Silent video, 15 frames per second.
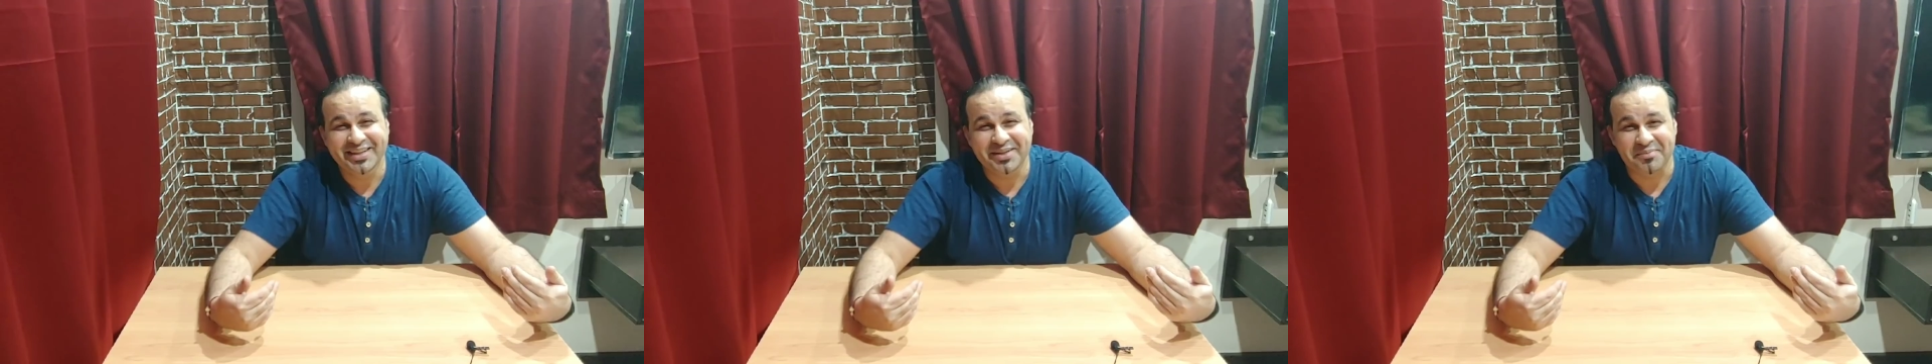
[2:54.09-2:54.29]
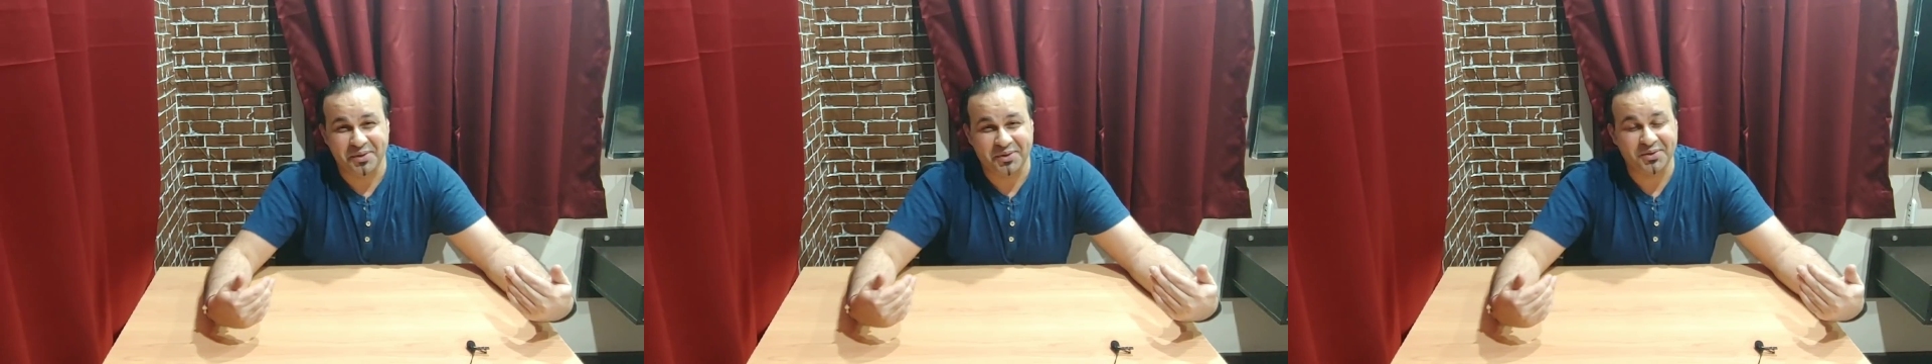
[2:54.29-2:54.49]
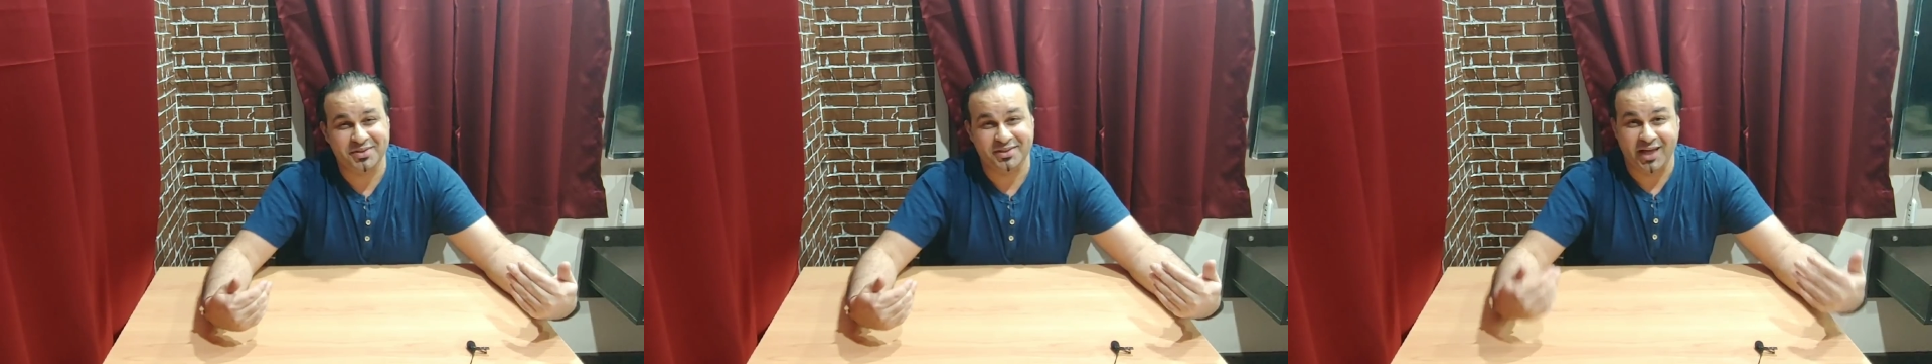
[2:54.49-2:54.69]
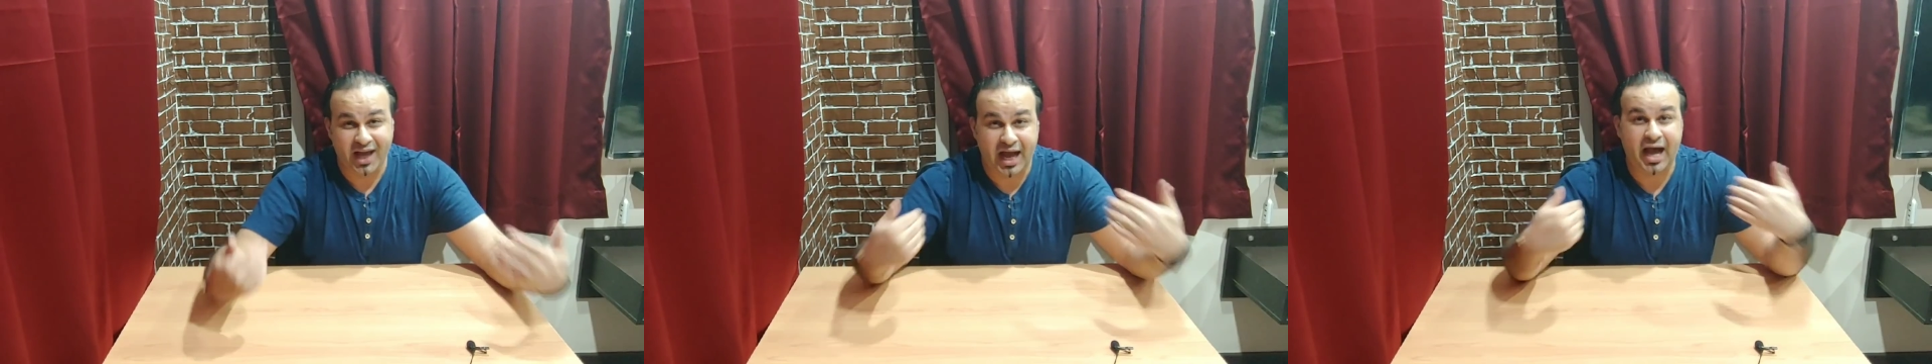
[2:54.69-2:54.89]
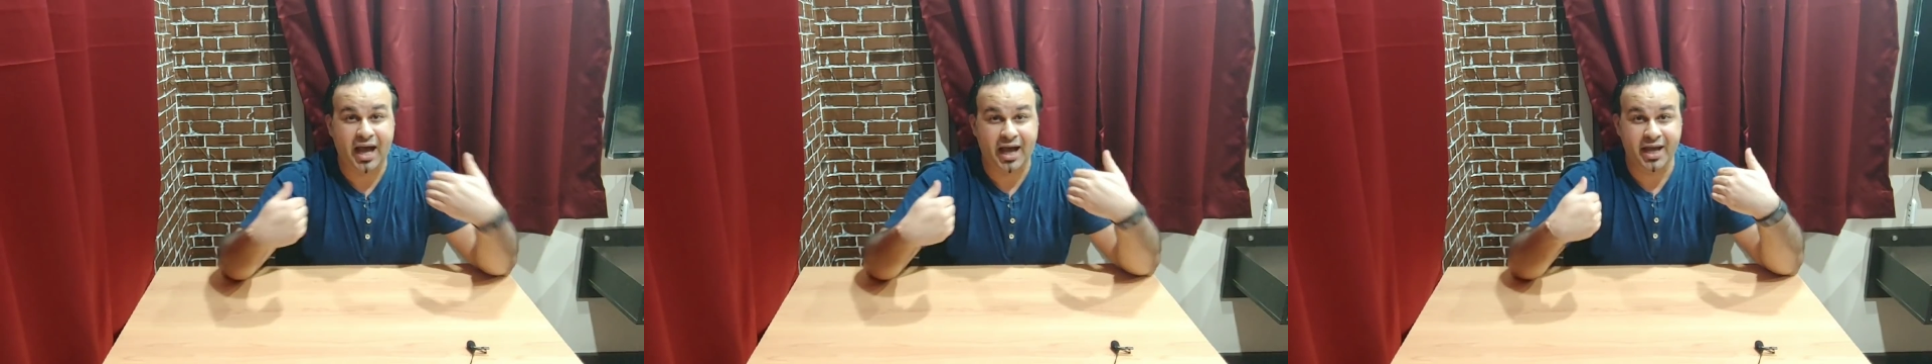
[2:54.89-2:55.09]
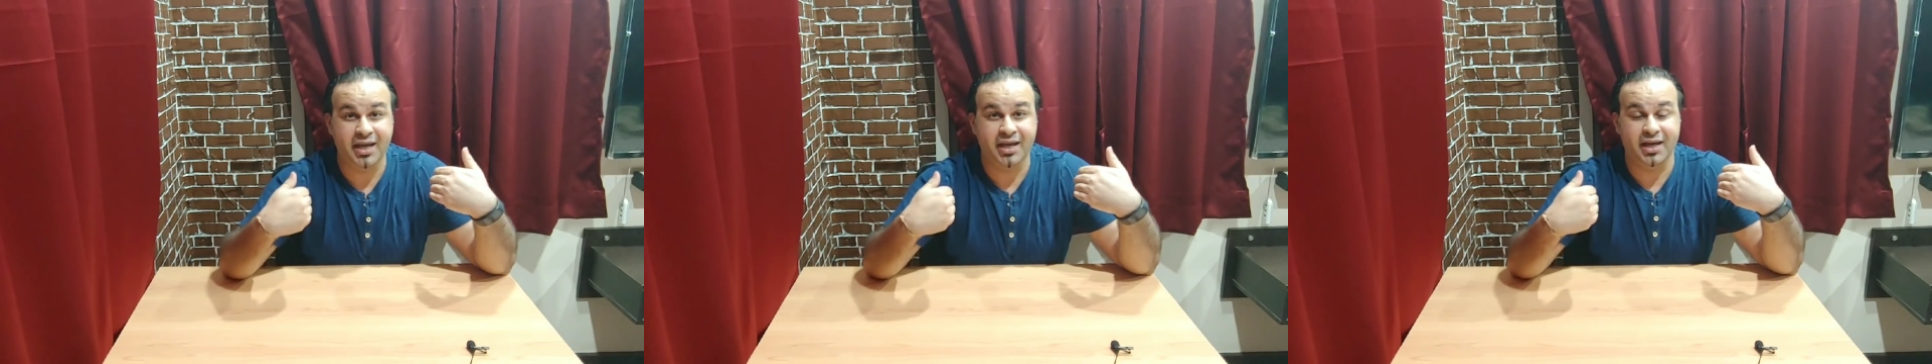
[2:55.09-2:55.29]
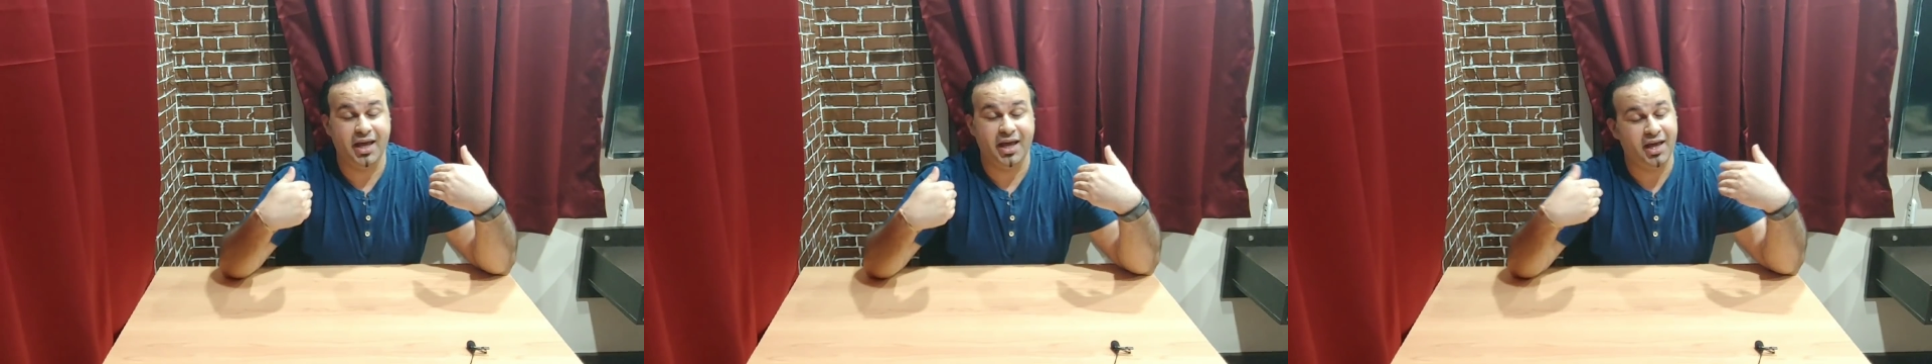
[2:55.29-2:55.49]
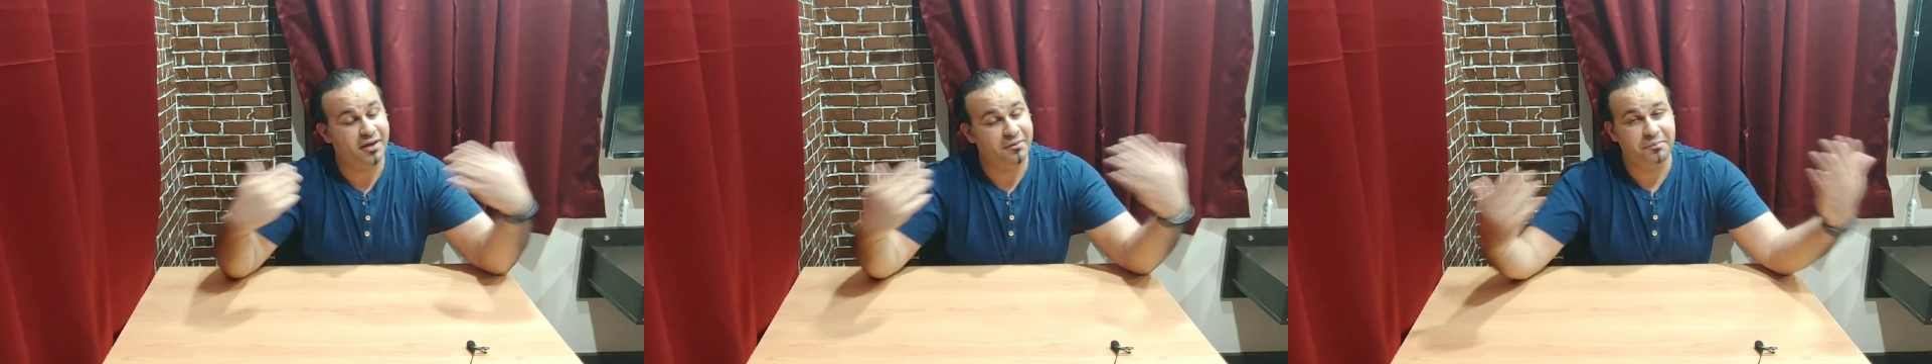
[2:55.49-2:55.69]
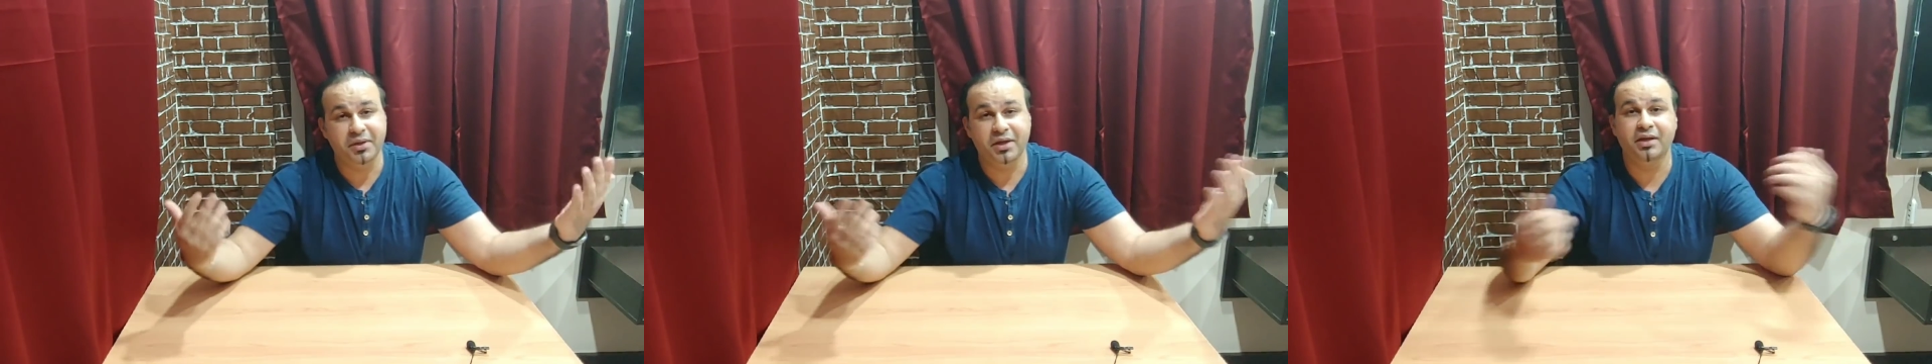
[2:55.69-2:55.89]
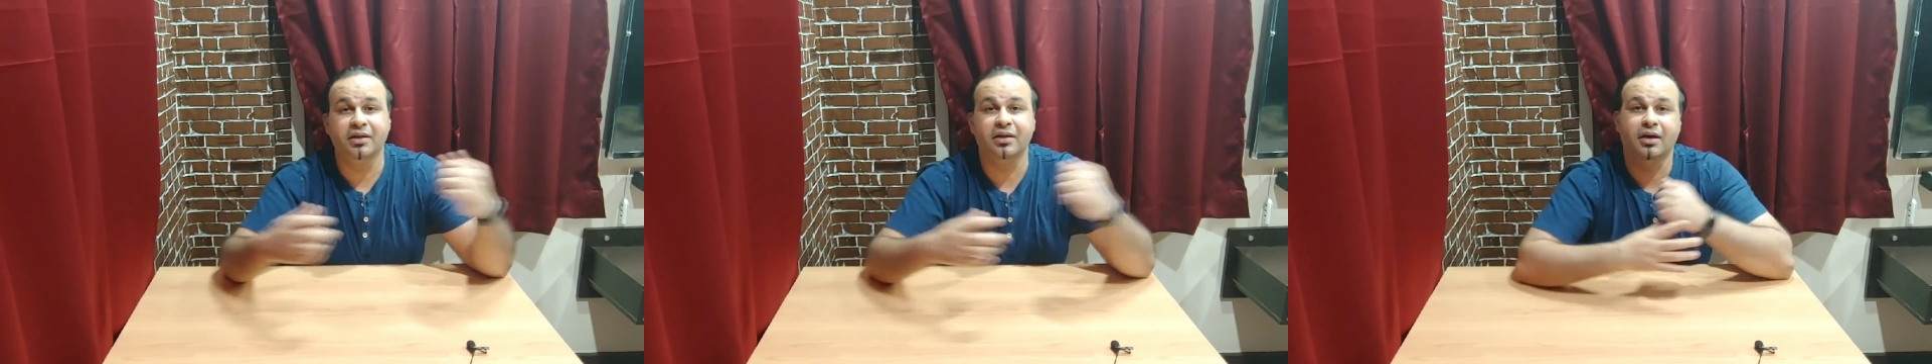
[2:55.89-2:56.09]
Because I have
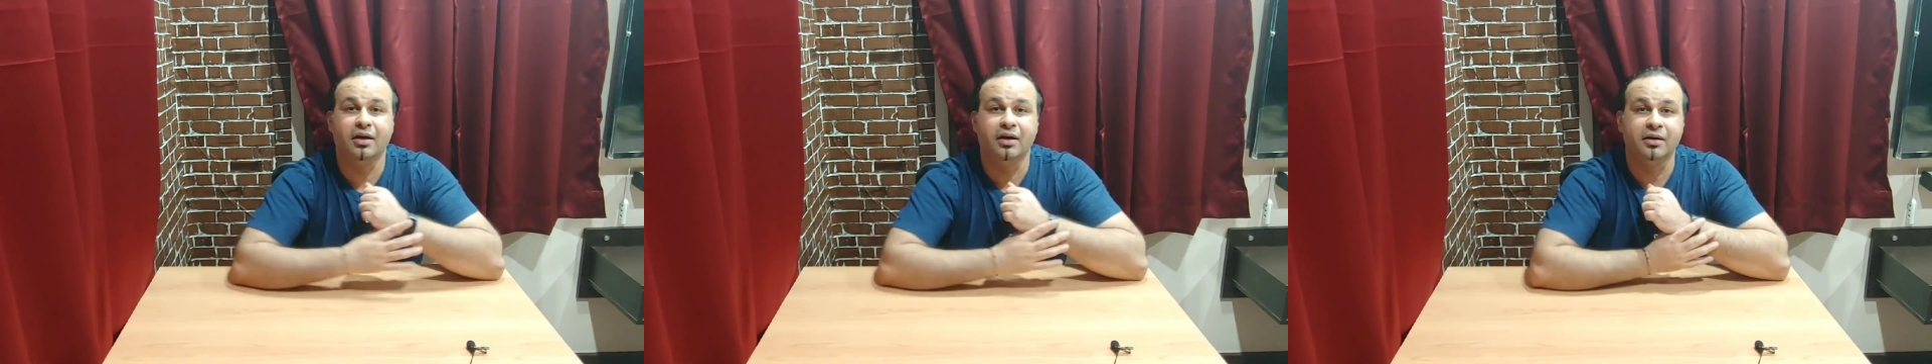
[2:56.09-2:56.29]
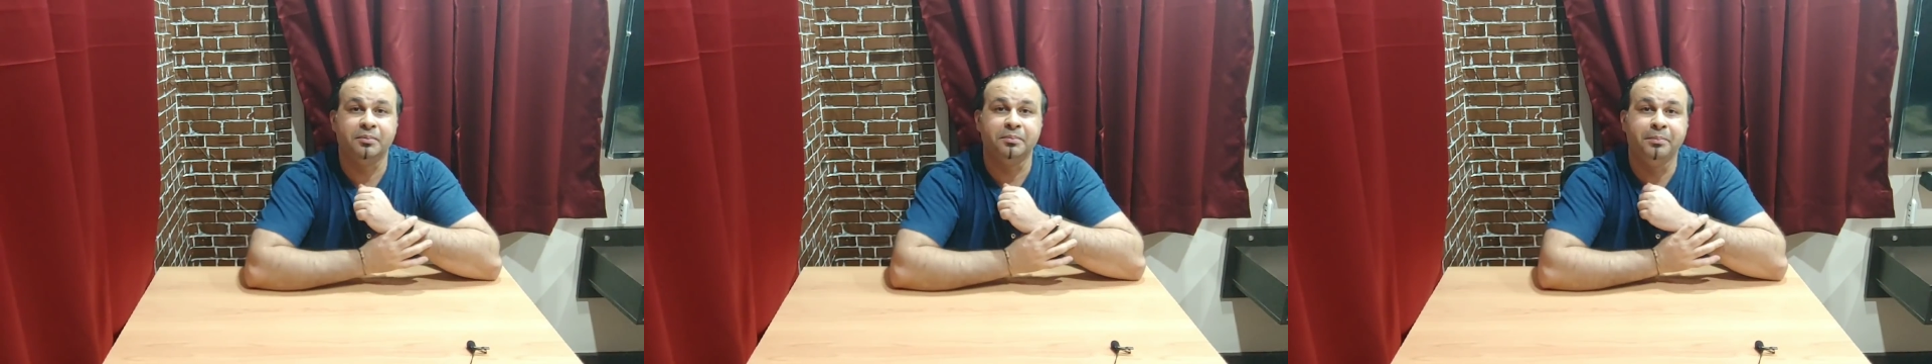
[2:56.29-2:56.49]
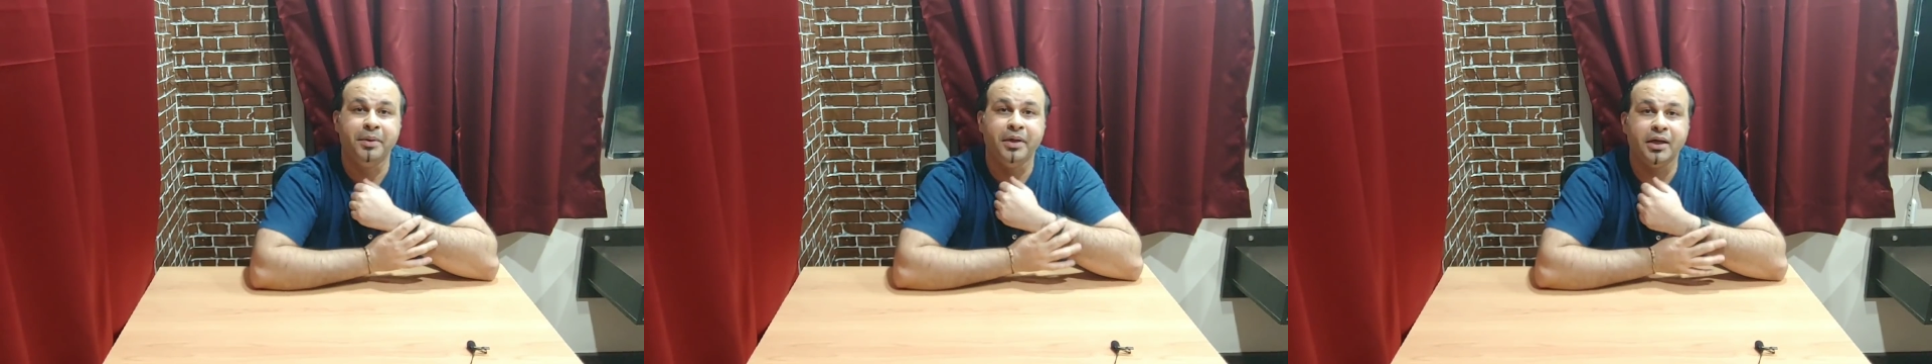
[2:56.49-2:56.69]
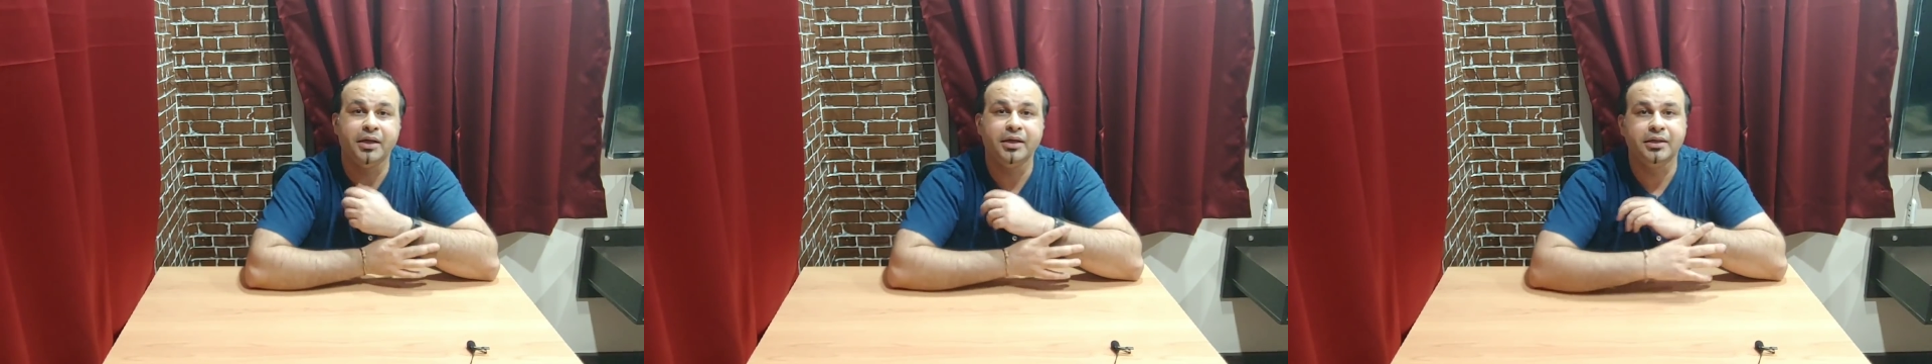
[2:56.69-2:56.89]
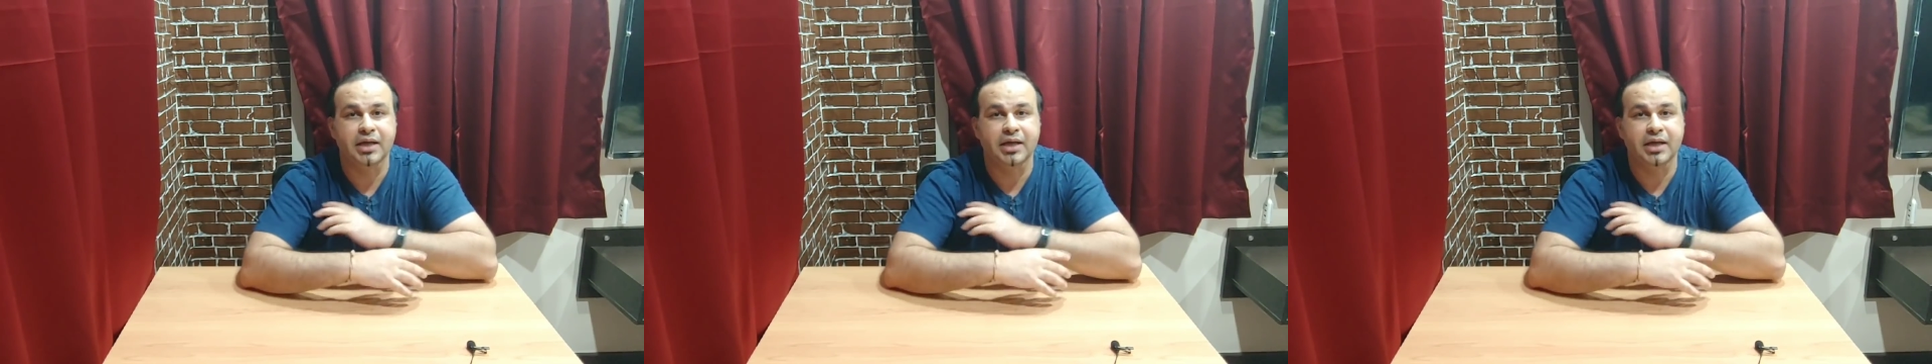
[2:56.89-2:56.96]
been a big